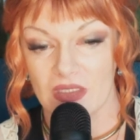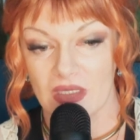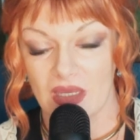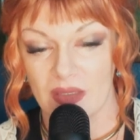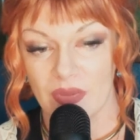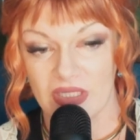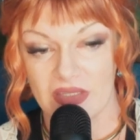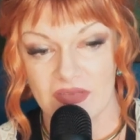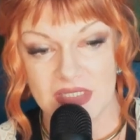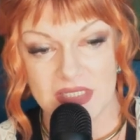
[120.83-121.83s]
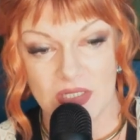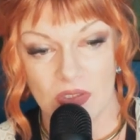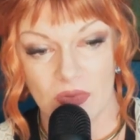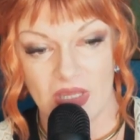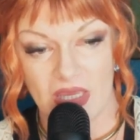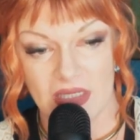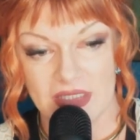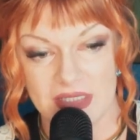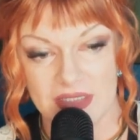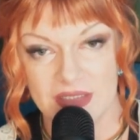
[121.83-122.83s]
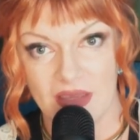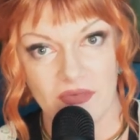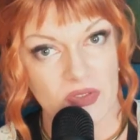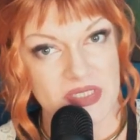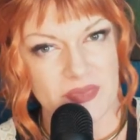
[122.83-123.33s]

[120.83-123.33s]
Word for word: I believe it's known as Devil's